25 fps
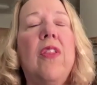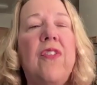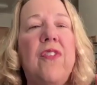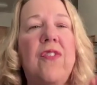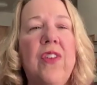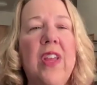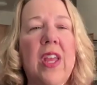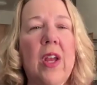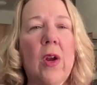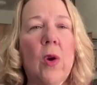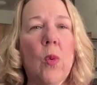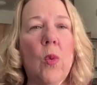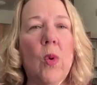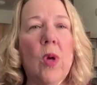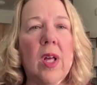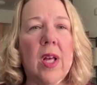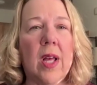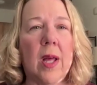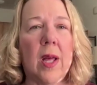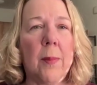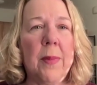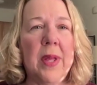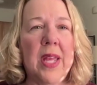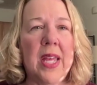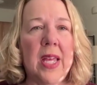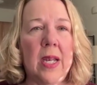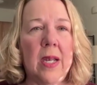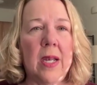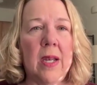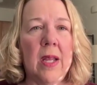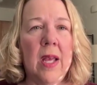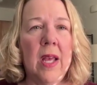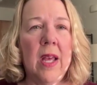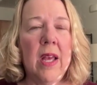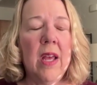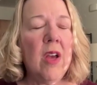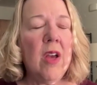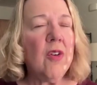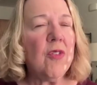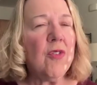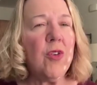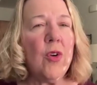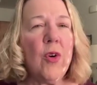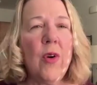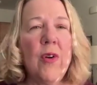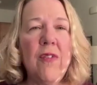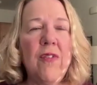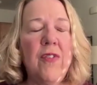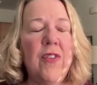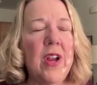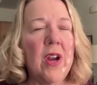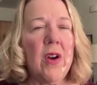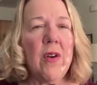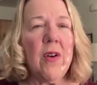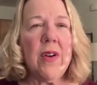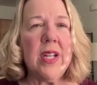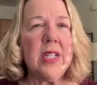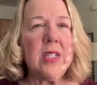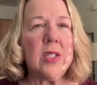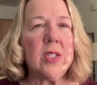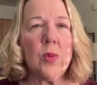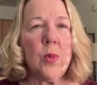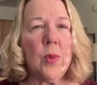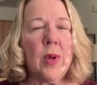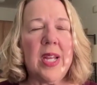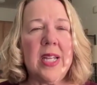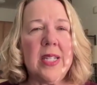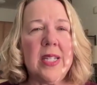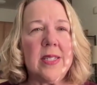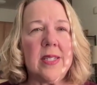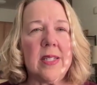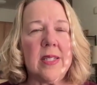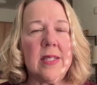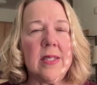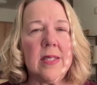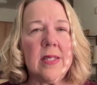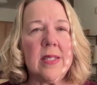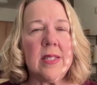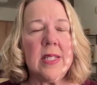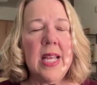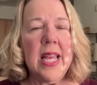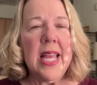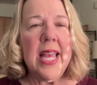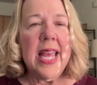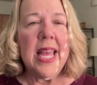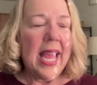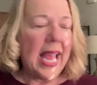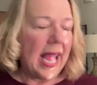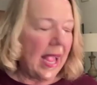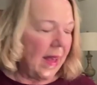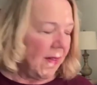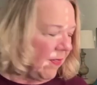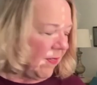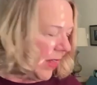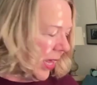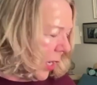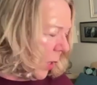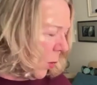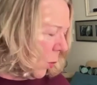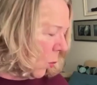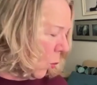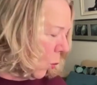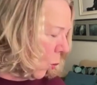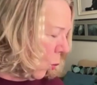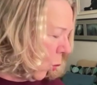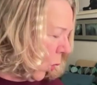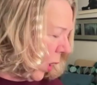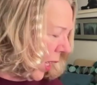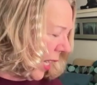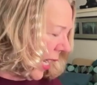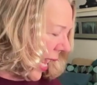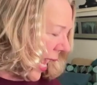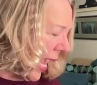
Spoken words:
fear will come in for various reasons. And then what